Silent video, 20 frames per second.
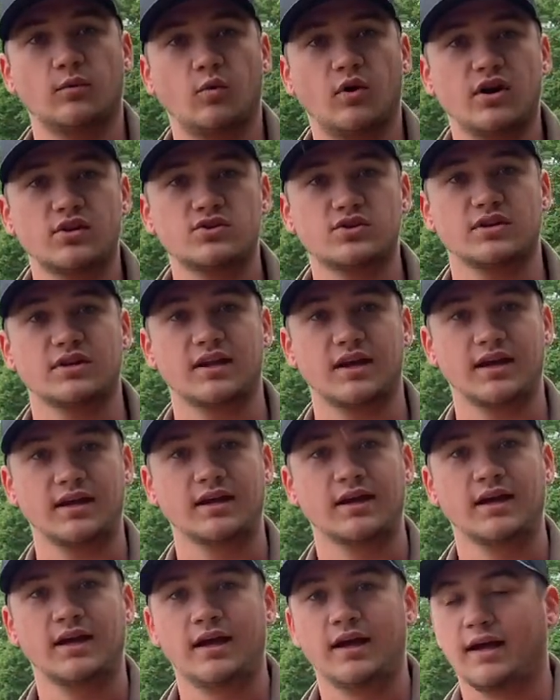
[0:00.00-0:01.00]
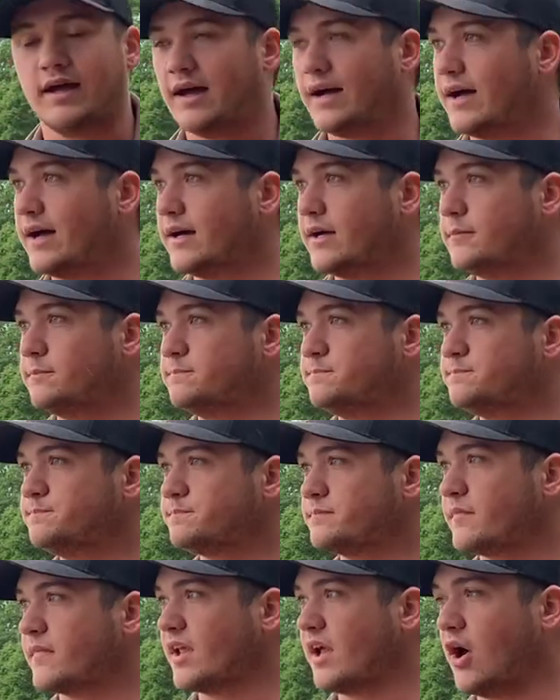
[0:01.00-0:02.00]
and watching today.
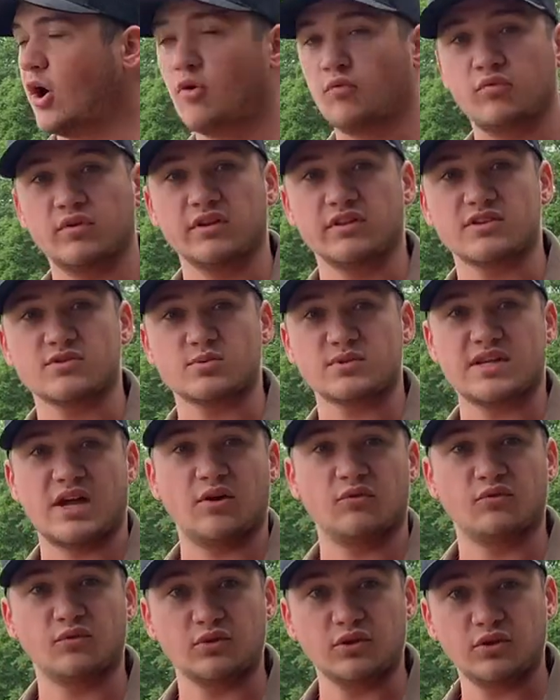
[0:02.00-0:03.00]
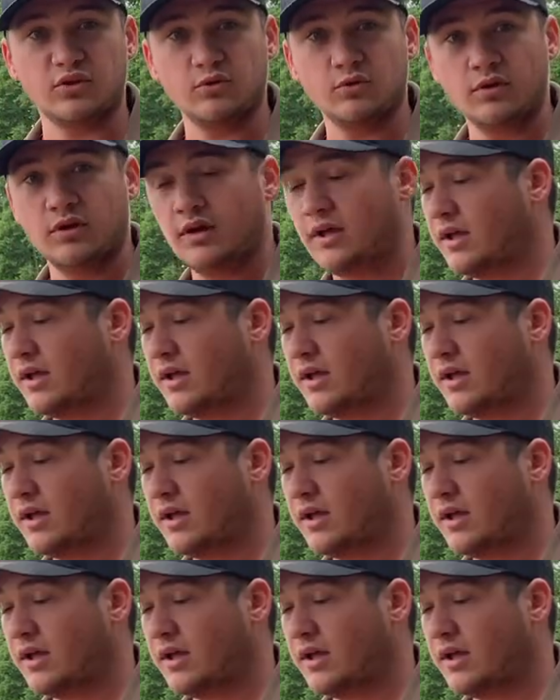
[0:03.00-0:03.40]
Hopefully this was helpful to you.